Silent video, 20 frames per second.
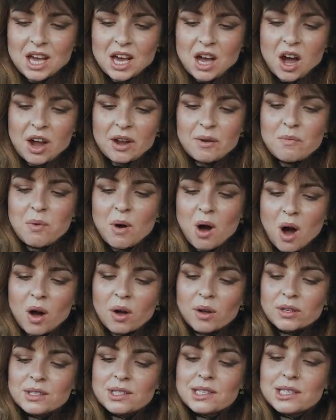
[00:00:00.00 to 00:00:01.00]
I
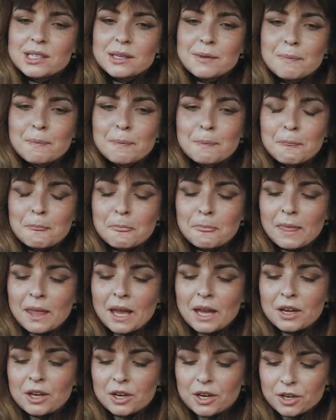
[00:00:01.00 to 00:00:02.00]
was
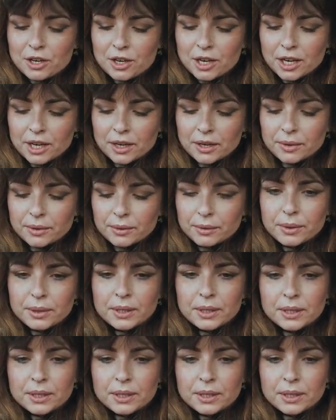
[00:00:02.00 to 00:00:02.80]
gonna